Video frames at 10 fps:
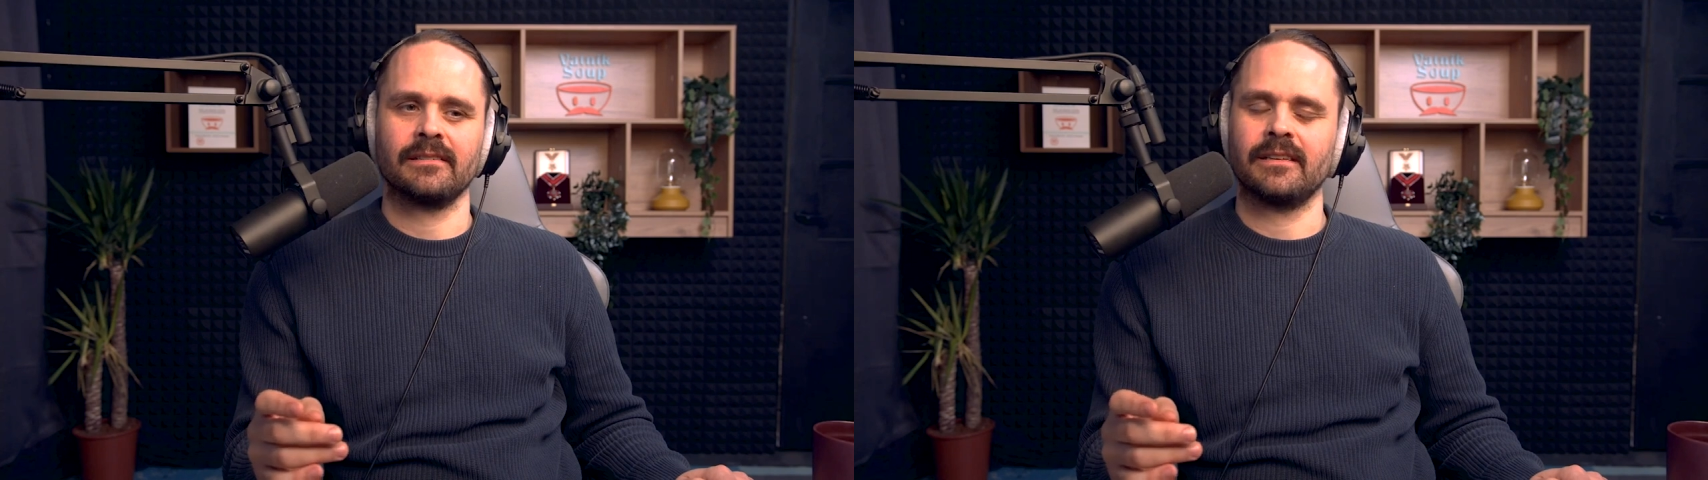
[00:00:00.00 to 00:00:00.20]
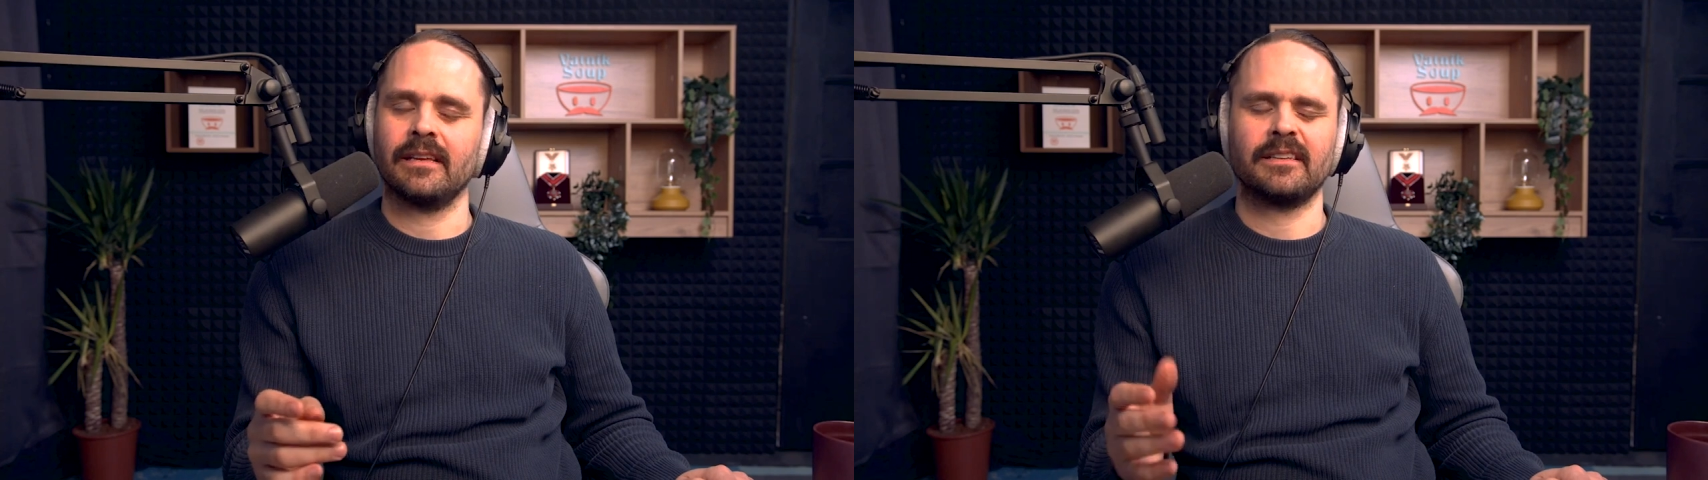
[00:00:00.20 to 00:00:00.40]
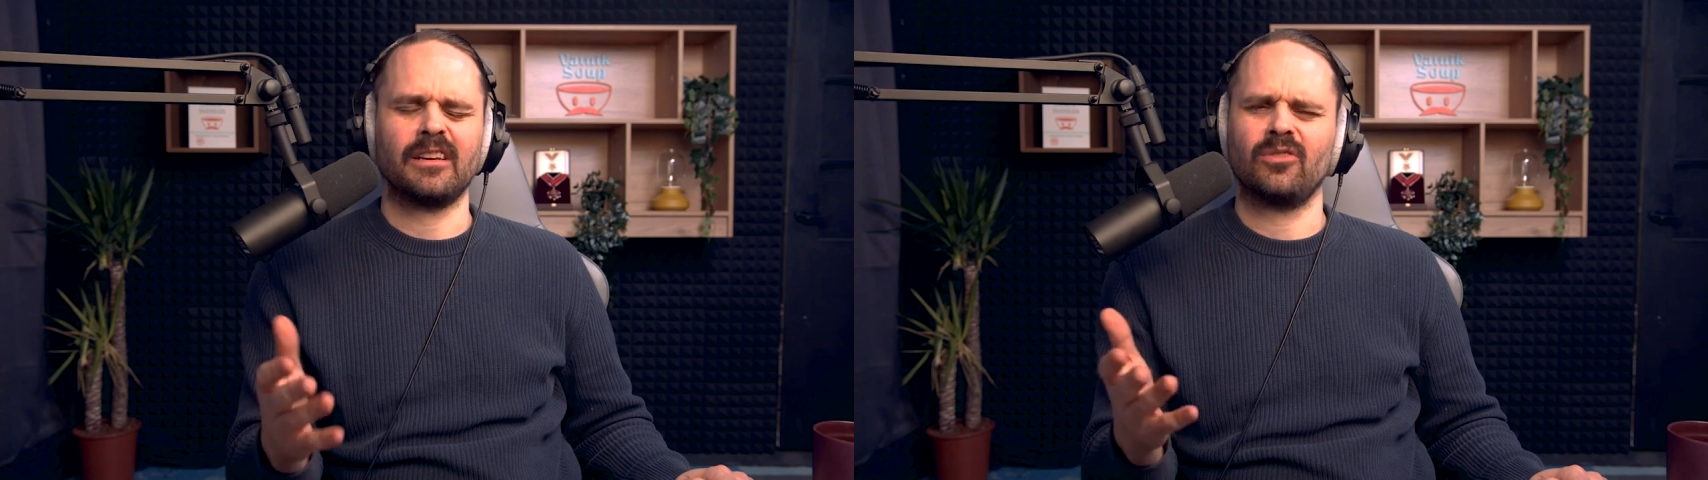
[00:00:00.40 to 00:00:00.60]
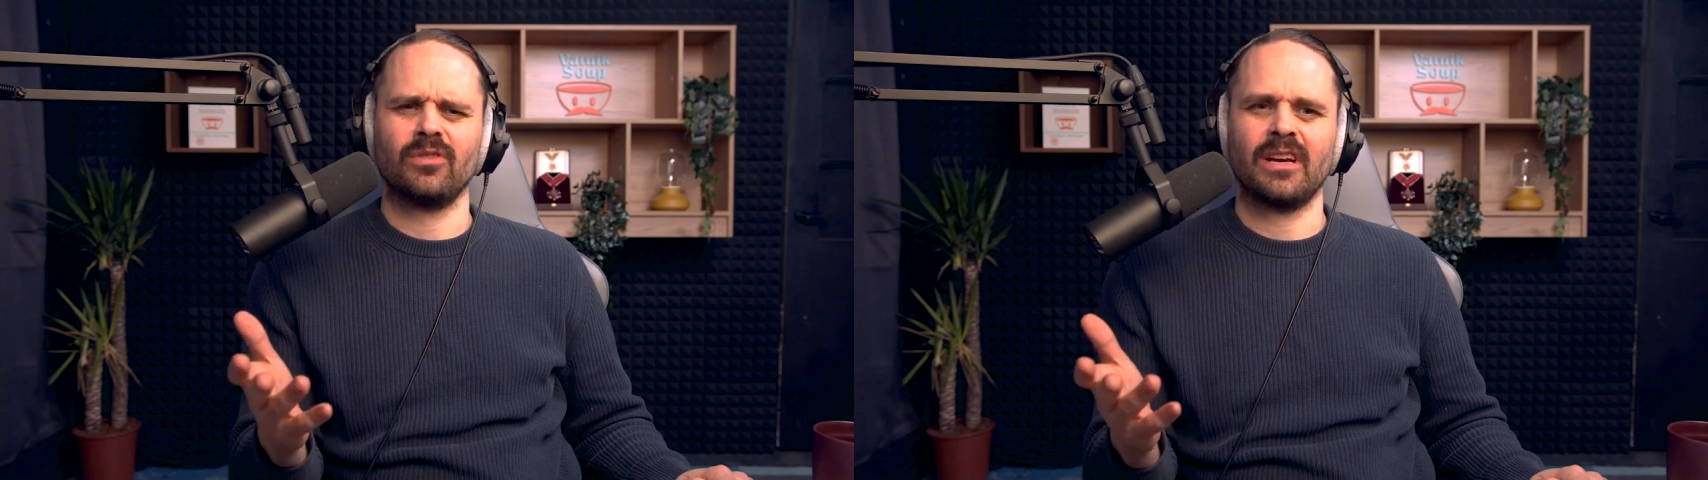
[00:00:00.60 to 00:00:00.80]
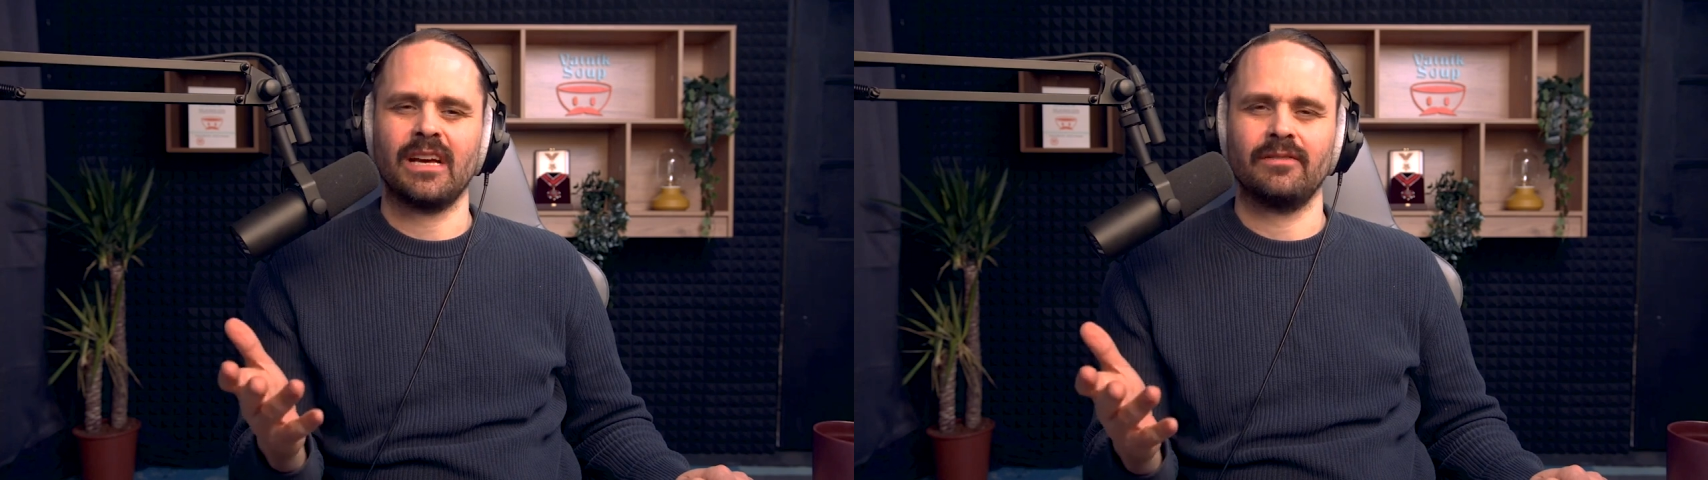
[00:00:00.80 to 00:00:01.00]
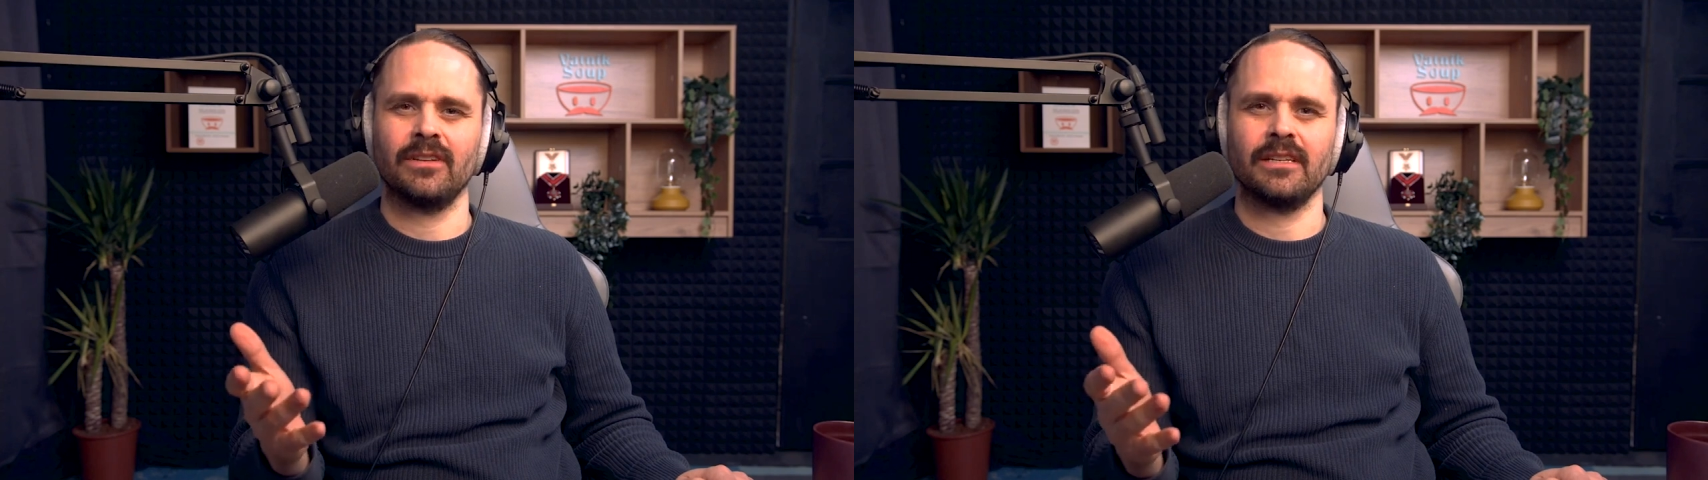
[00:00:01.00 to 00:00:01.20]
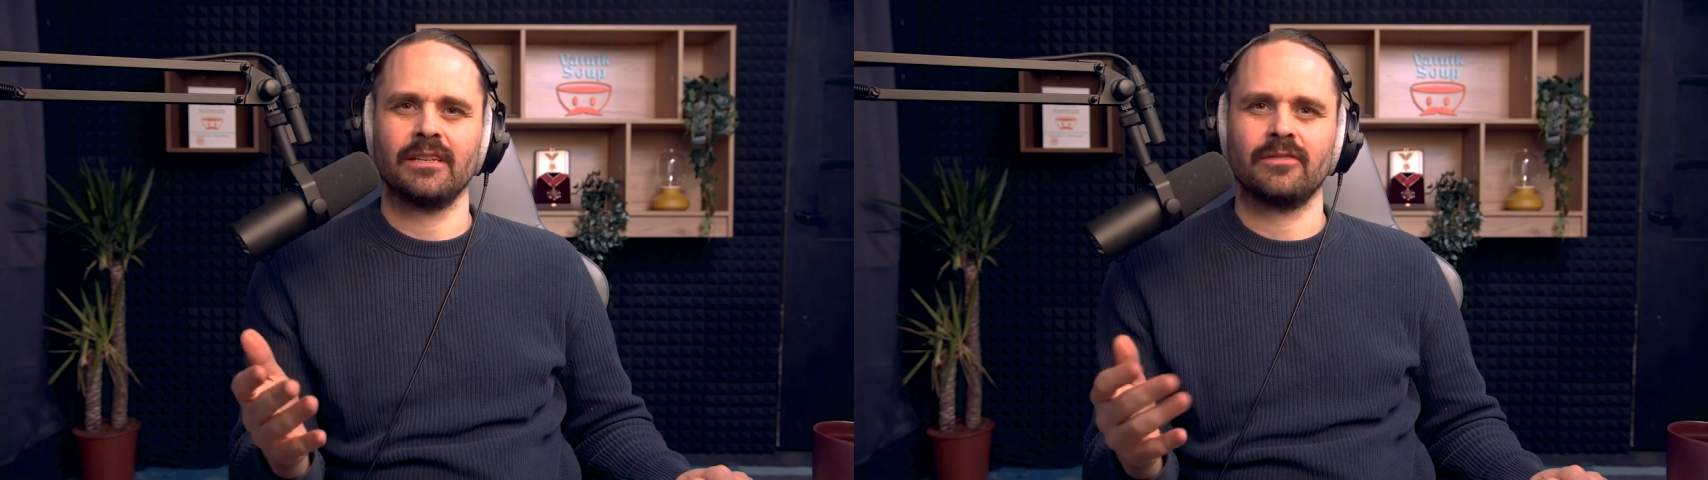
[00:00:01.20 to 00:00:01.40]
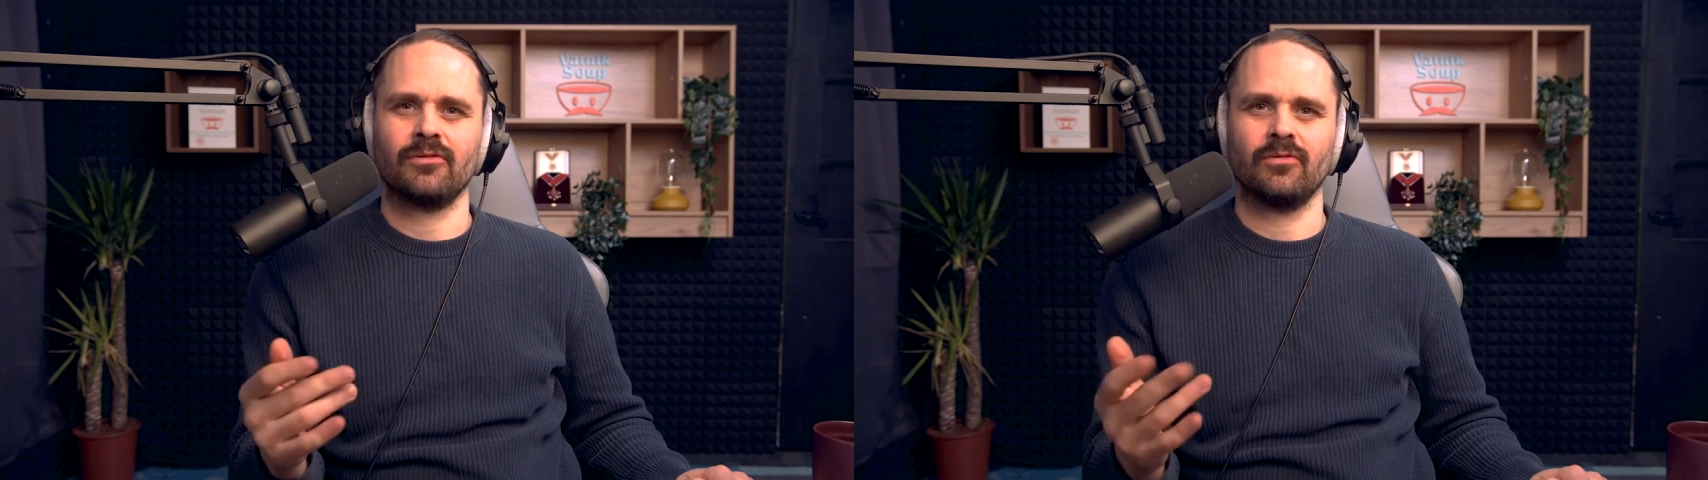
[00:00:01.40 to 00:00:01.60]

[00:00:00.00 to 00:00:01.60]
they don't have their